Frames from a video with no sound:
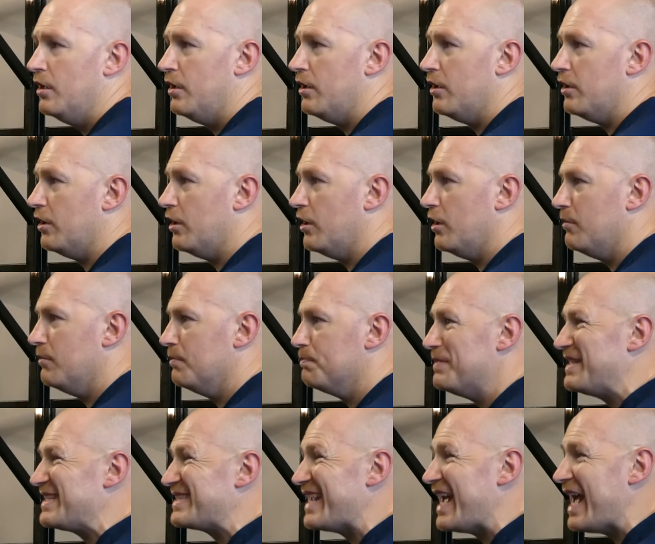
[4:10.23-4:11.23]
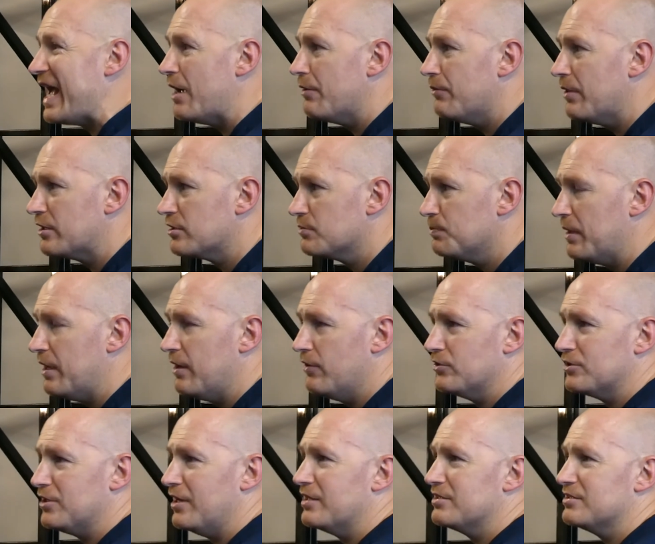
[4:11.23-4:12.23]
Um, bizarre
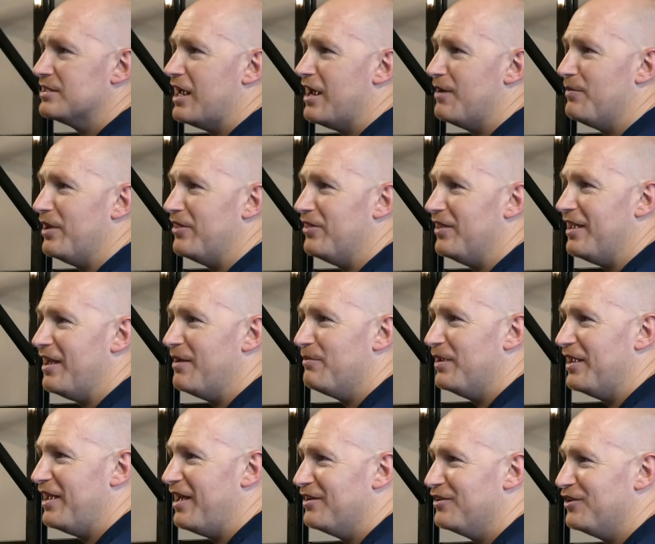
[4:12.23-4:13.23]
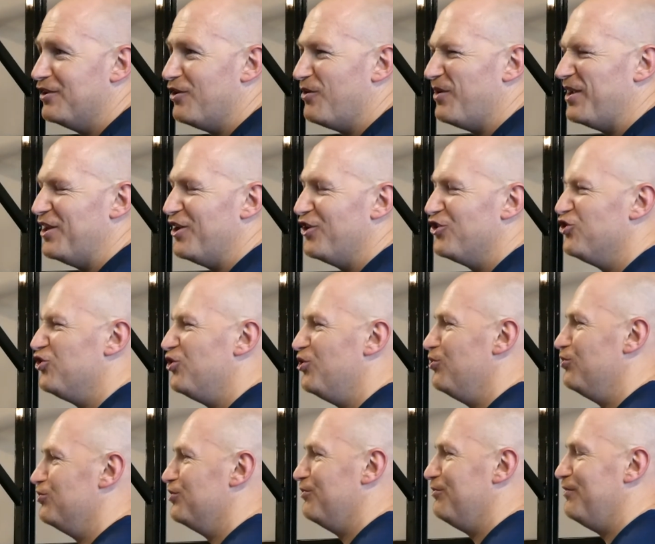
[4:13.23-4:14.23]
experience last time at the MEN, you know, in a
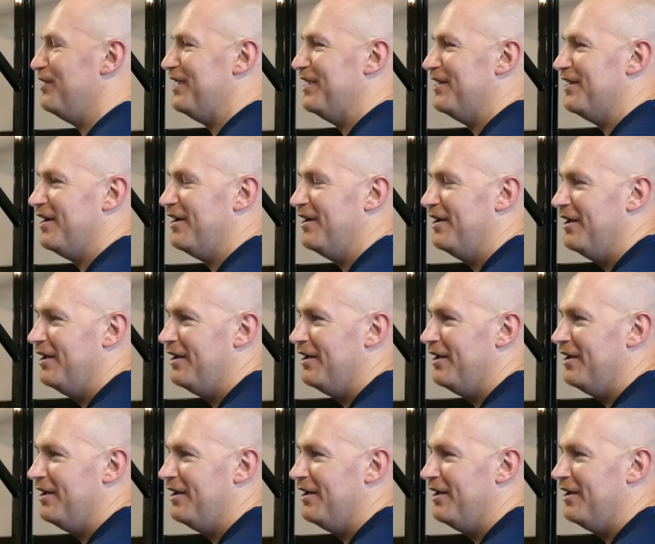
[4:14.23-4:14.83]
huge arena